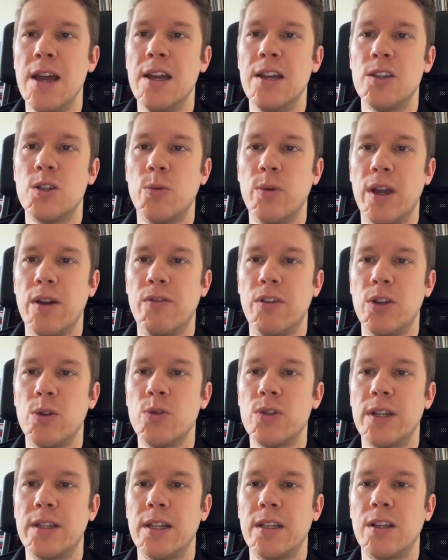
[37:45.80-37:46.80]
So we have a
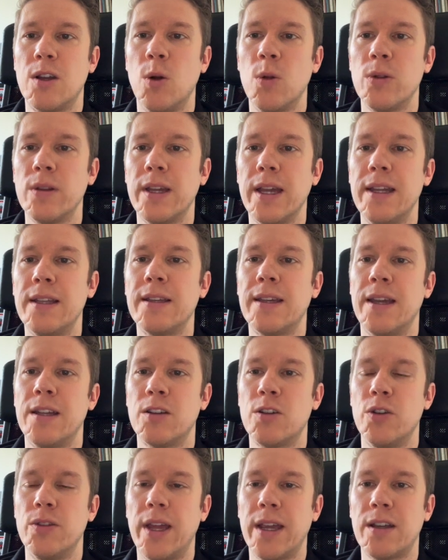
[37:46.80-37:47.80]
user that Golden Gate
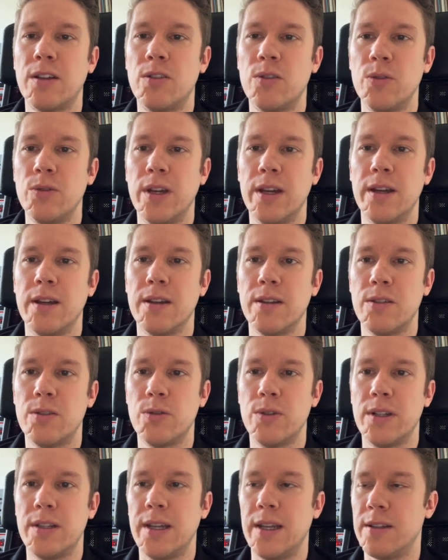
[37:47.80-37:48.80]
can connect to the
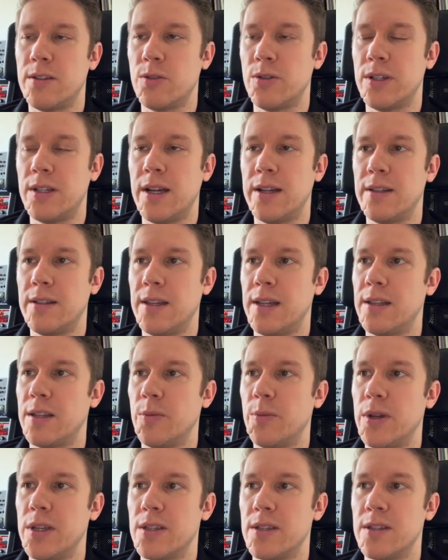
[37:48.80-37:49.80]

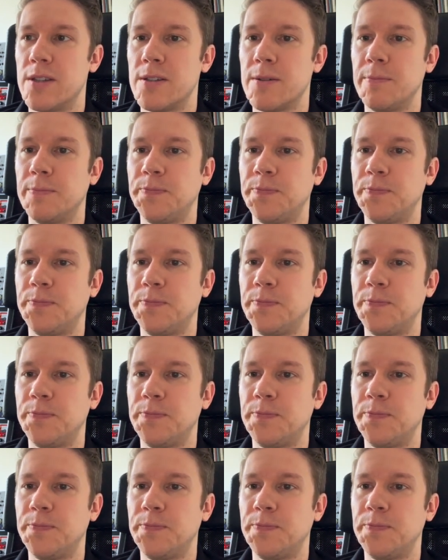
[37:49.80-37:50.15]
databases.